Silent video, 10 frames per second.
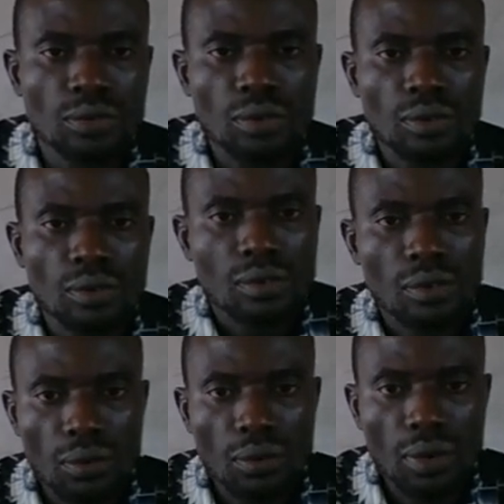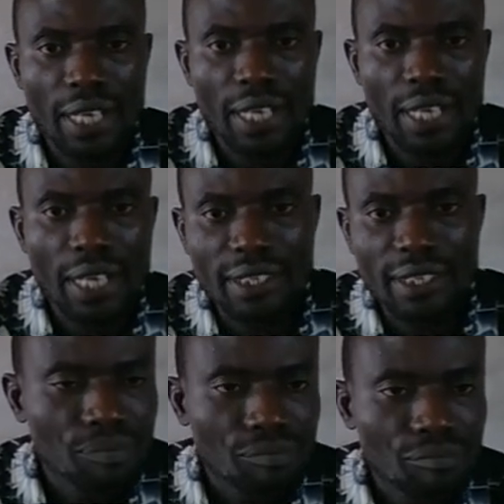Look at it.
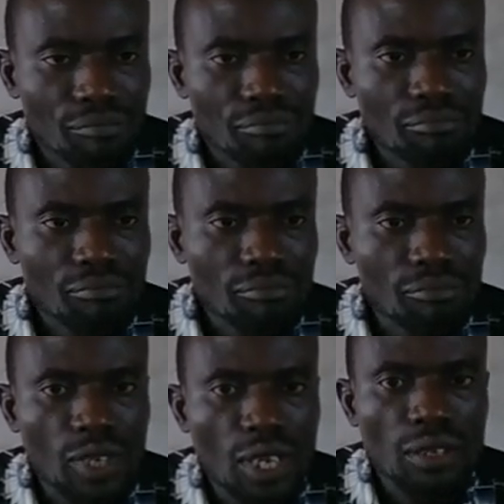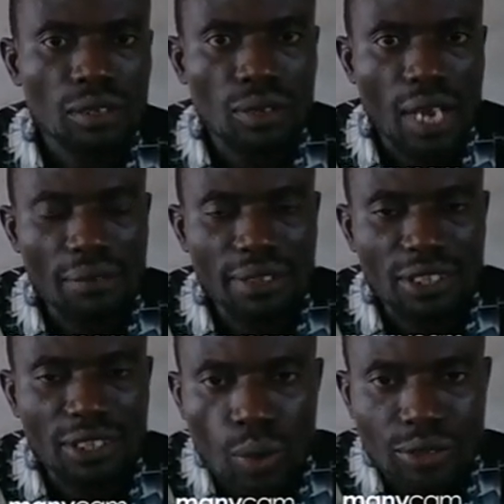You have this question.